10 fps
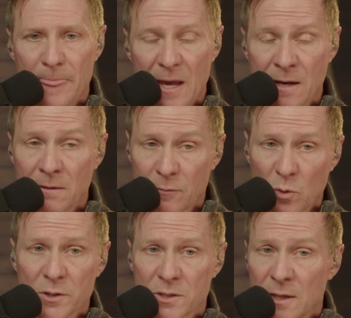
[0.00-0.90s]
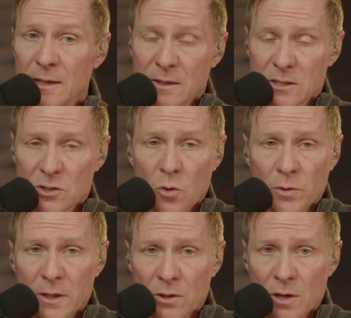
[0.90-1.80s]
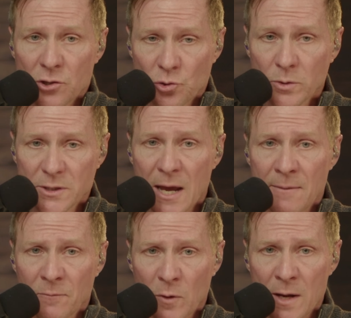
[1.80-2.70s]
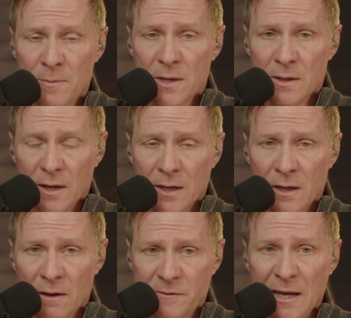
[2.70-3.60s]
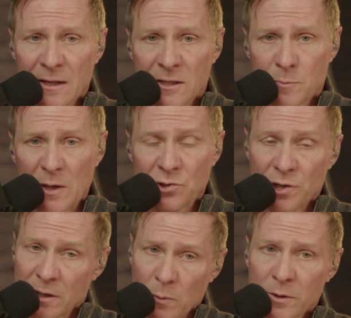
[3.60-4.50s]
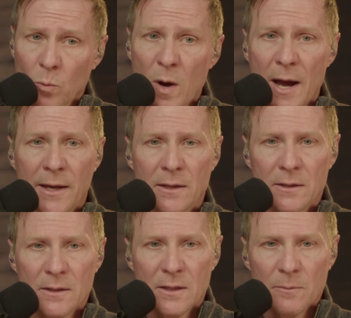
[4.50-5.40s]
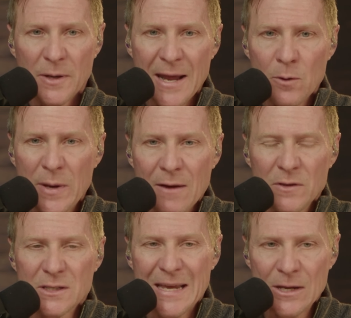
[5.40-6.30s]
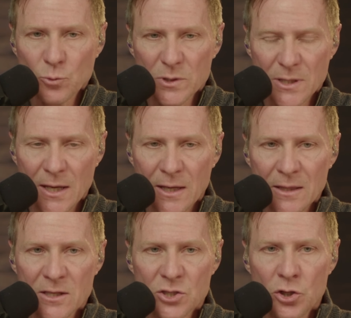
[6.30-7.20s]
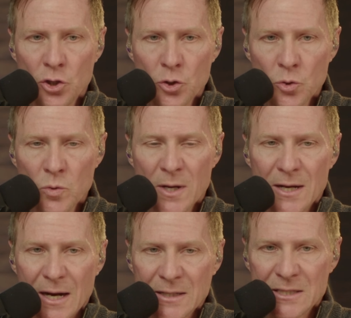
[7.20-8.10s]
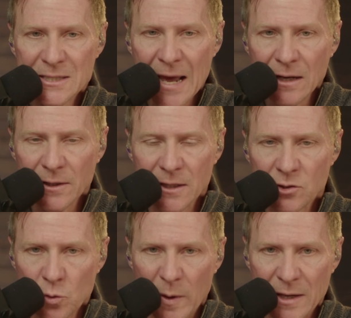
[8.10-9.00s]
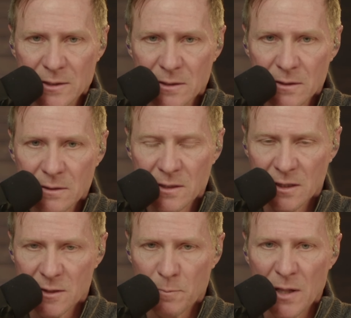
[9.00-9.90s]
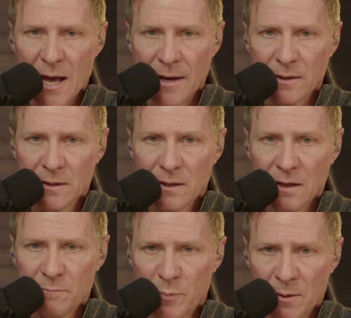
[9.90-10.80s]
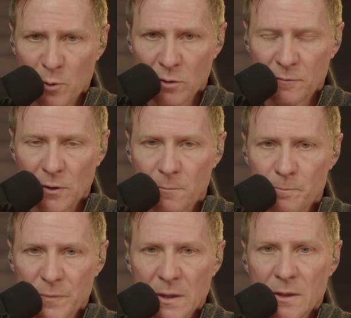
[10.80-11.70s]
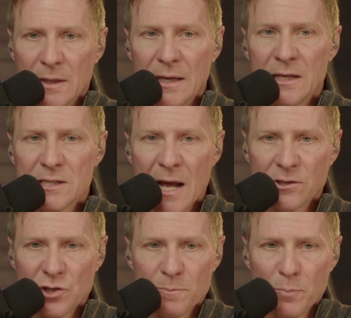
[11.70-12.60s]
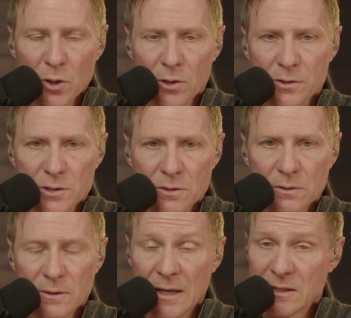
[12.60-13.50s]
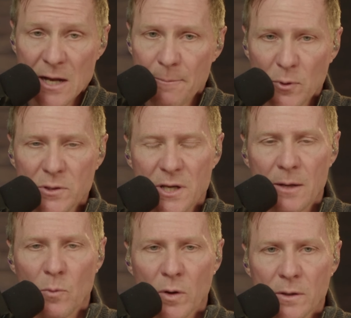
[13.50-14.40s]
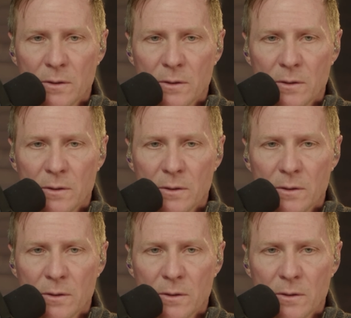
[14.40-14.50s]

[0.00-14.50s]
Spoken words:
And of course, this is only a short time frame of data that's being shared. I wonder why. But now we have this interesting, this new unsettling twist to this plot of the bird flu. It is not just birds. It's not birds anymore.